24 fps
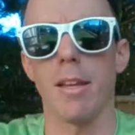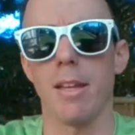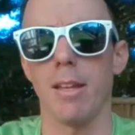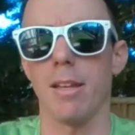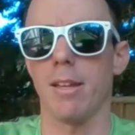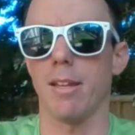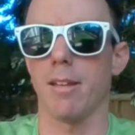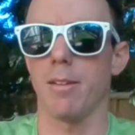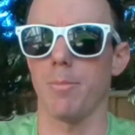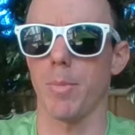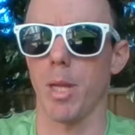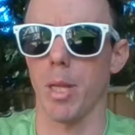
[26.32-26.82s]

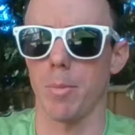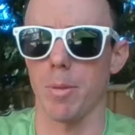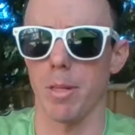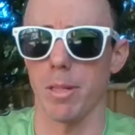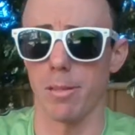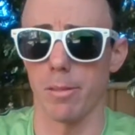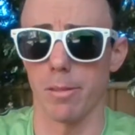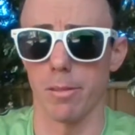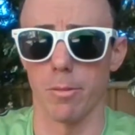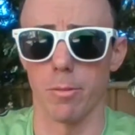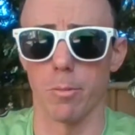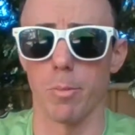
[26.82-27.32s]
Maybe a
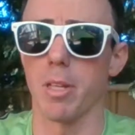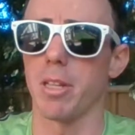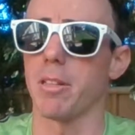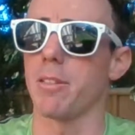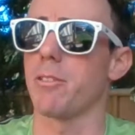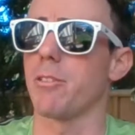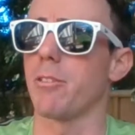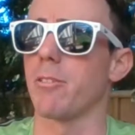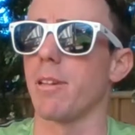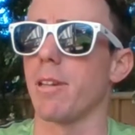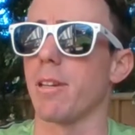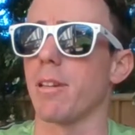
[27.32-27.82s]
little bit
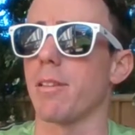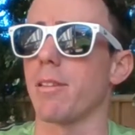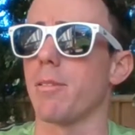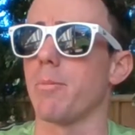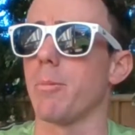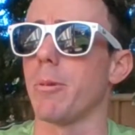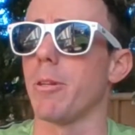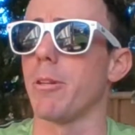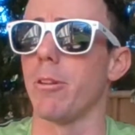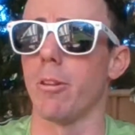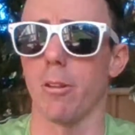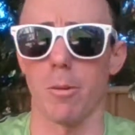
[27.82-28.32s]
strength, but
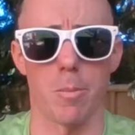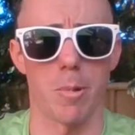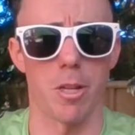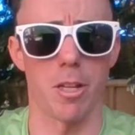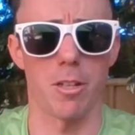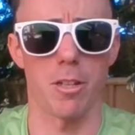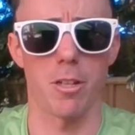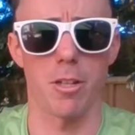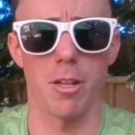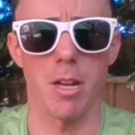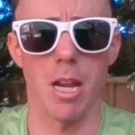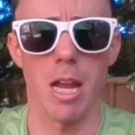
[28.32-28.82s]
not much.
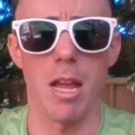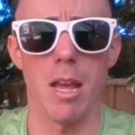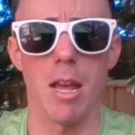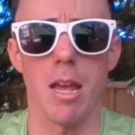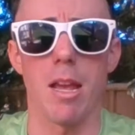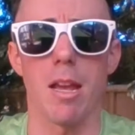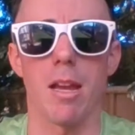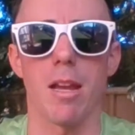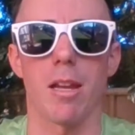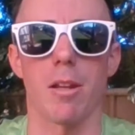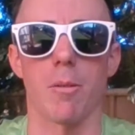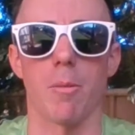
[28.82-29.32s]

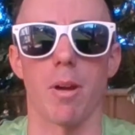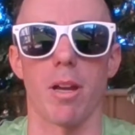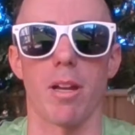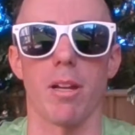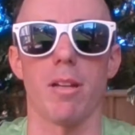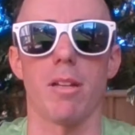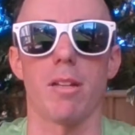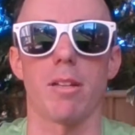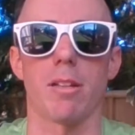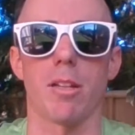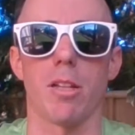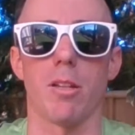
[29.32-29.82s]
Anyway,
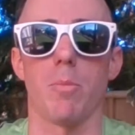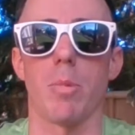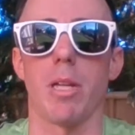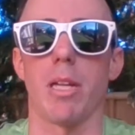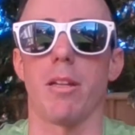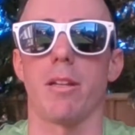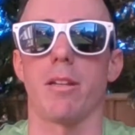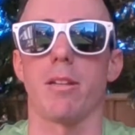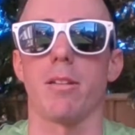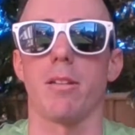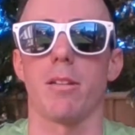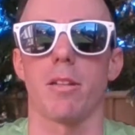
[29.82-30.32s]
going to be
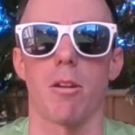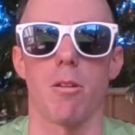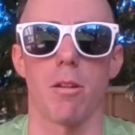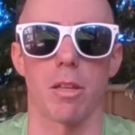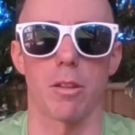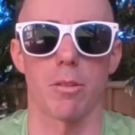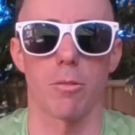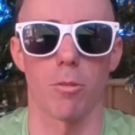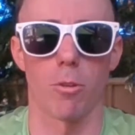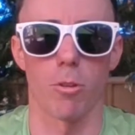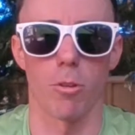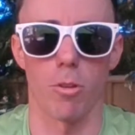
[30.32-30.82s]
going
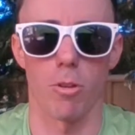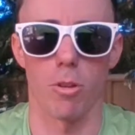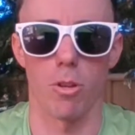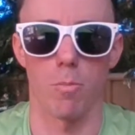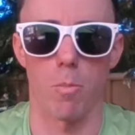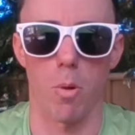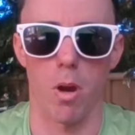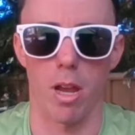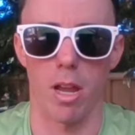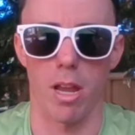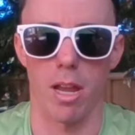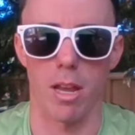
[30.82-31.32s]
through my
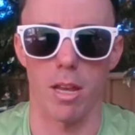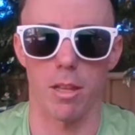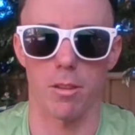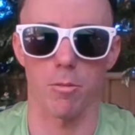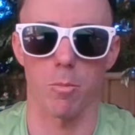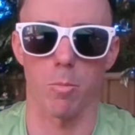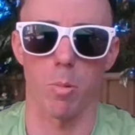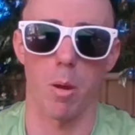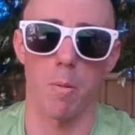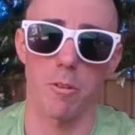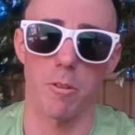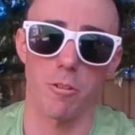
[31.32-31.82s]

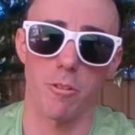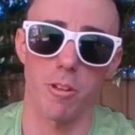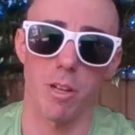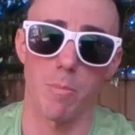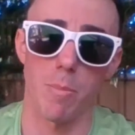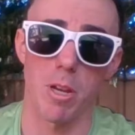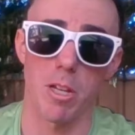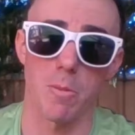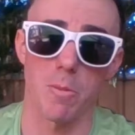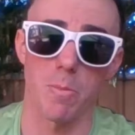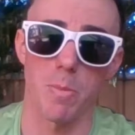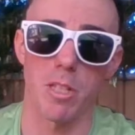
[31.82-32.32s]
anthropometry
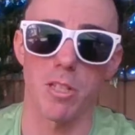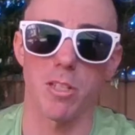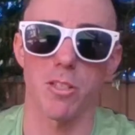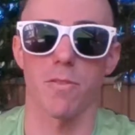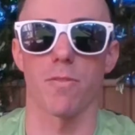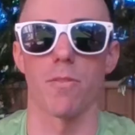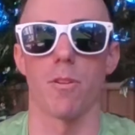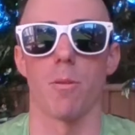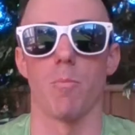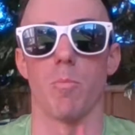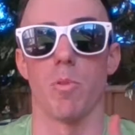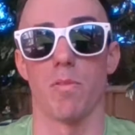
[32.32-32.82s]
measurements from
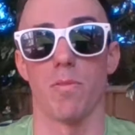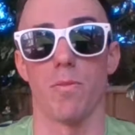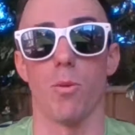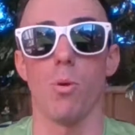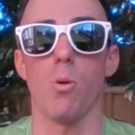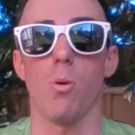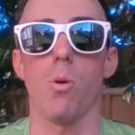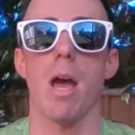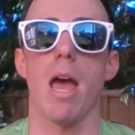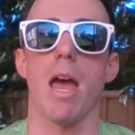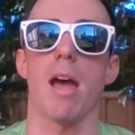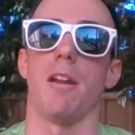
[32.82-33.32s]
before
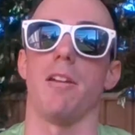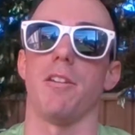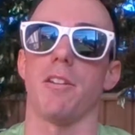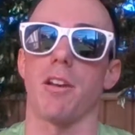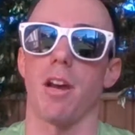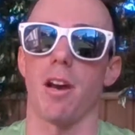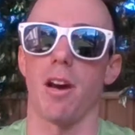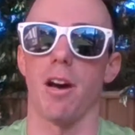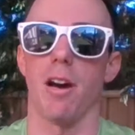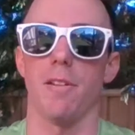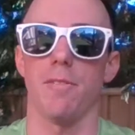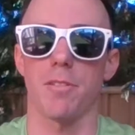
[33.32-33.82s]
and
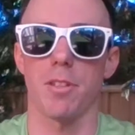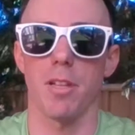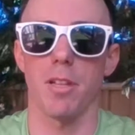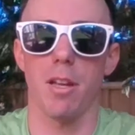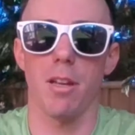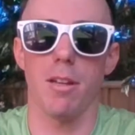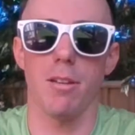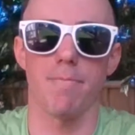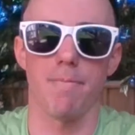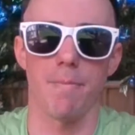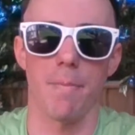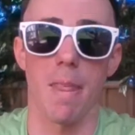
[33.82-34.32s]
after.
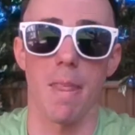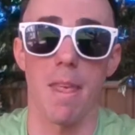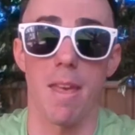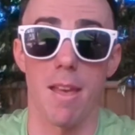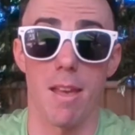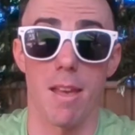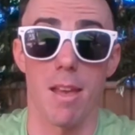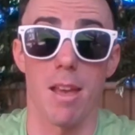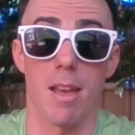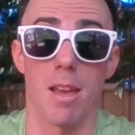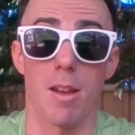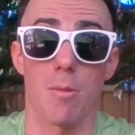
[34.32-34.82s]

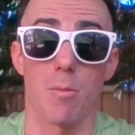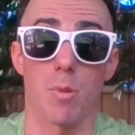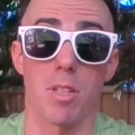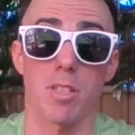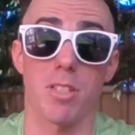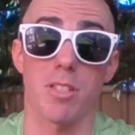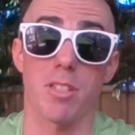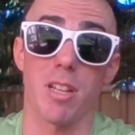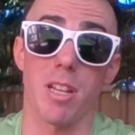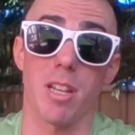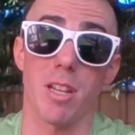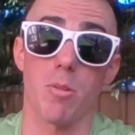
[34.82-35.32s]
You can
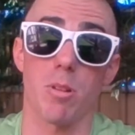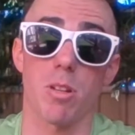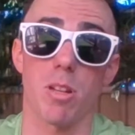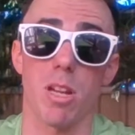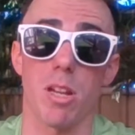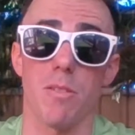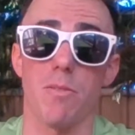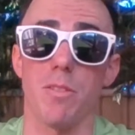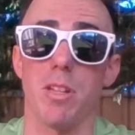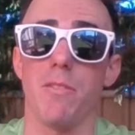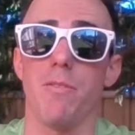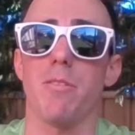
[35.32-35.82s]
see what kind of
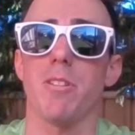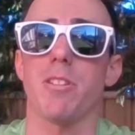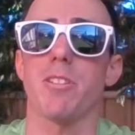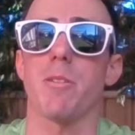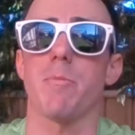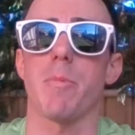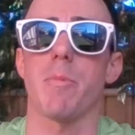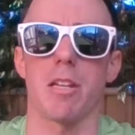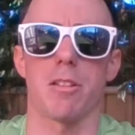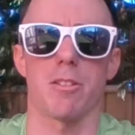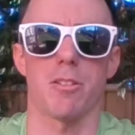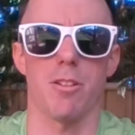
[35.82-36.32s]
difference I make,
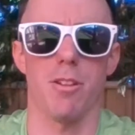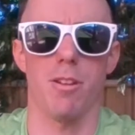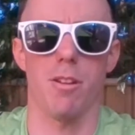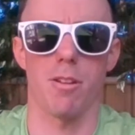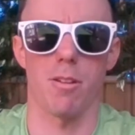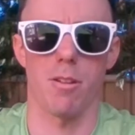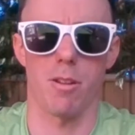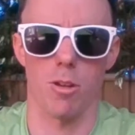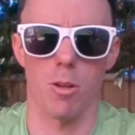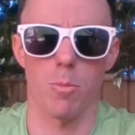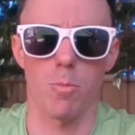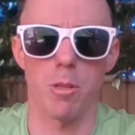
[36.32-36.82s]
so
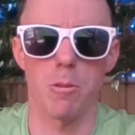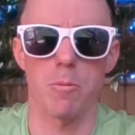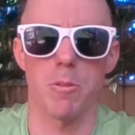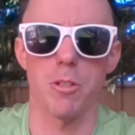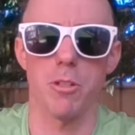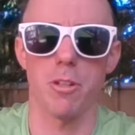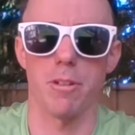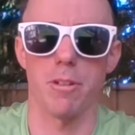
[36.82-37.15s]
hope you enjoy.